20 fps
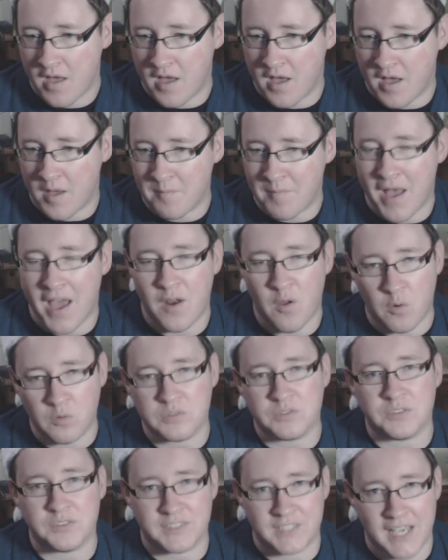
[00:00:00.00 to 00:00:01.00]
And
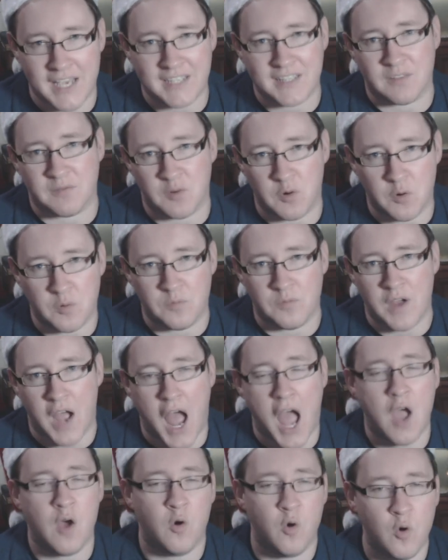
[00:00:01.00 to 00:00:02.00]
also, second of all,
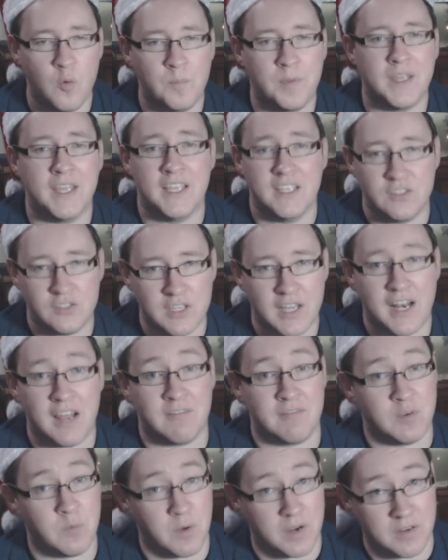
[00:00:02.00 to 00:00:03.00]
I hope each and
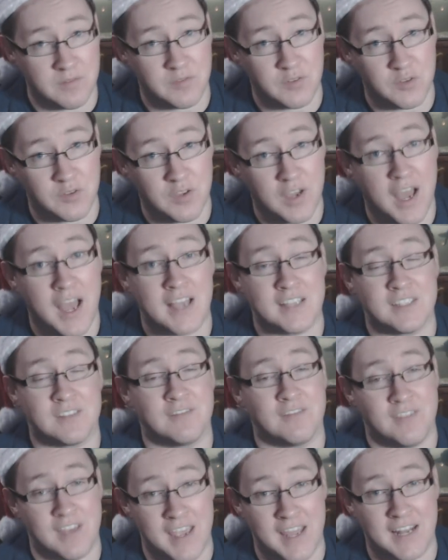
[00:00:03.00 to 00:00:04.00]
every one of you has a
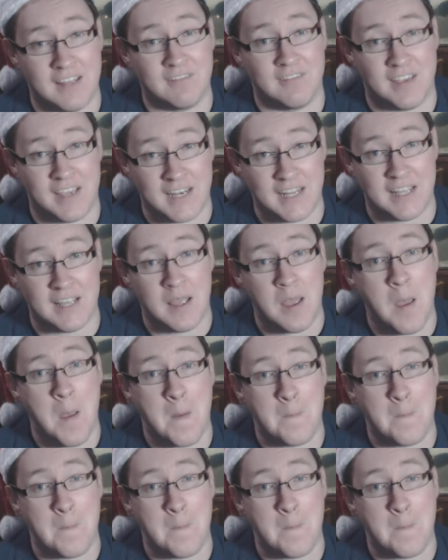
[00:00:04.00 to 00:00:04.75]
very, very